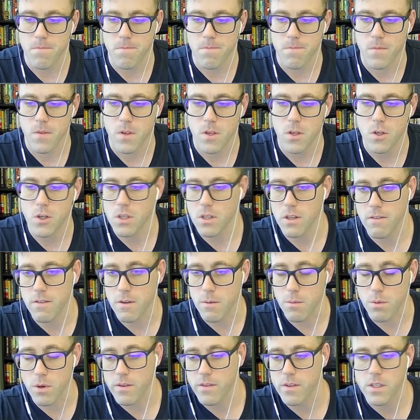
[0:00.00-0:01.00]
you could leave the
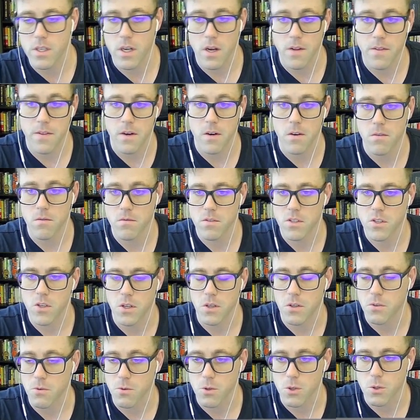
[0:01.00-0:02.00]
previous on there.
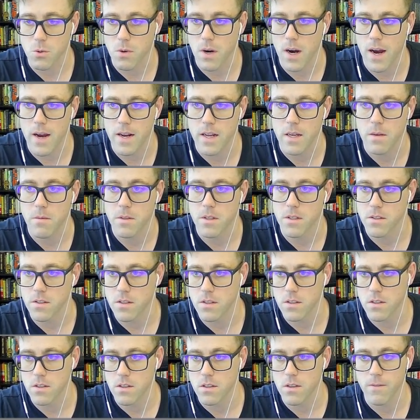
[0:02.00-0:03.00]
Salesforce will hide it because
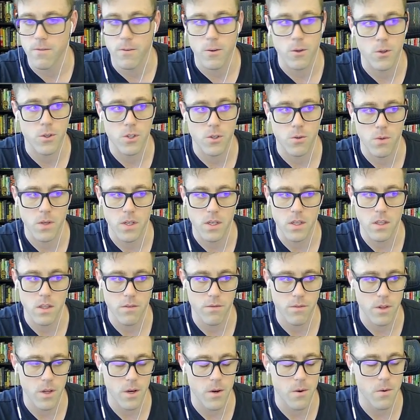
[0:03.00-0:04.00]
this is the first screen in the
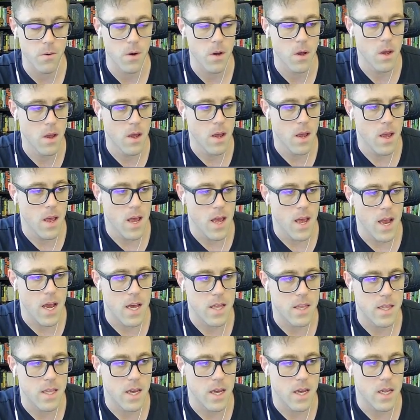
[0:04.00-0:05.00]
flow.
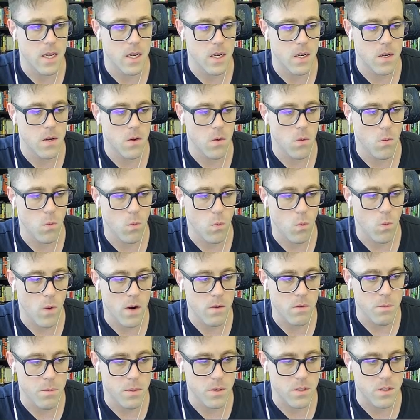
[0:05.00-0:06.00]
And then why
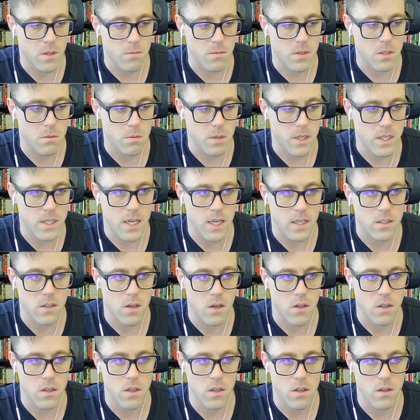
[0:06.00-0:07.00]
don't we put some display text
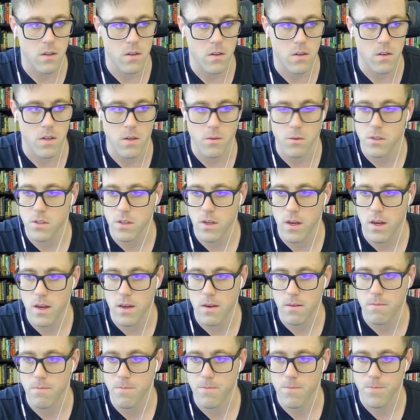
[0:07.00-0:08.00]
on here and we'll
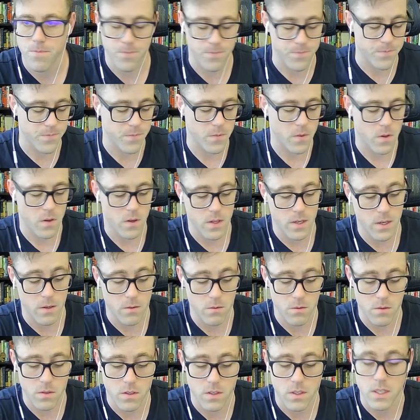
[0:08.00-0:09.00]
say, you know,
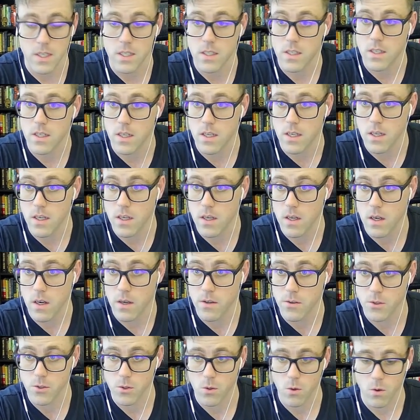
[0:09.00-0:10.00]
DT
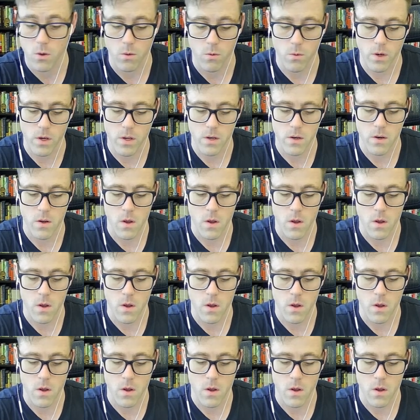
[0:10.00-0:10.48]
underscore one